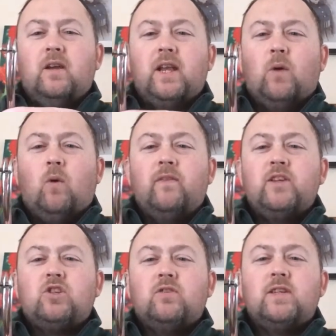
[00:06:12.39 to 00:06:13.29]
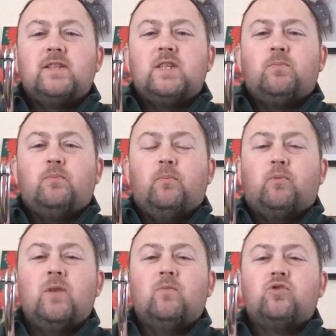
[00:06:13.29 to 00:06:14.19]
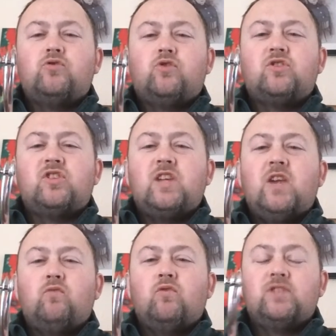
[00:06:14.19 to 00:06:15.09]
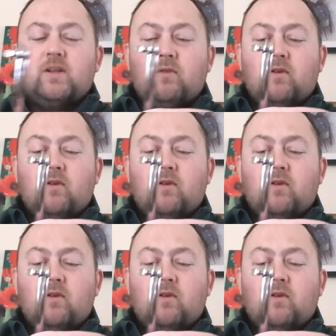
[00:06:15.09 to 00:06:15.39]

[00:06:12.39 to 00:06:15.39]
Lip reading: Now what this does is this pretty much it runs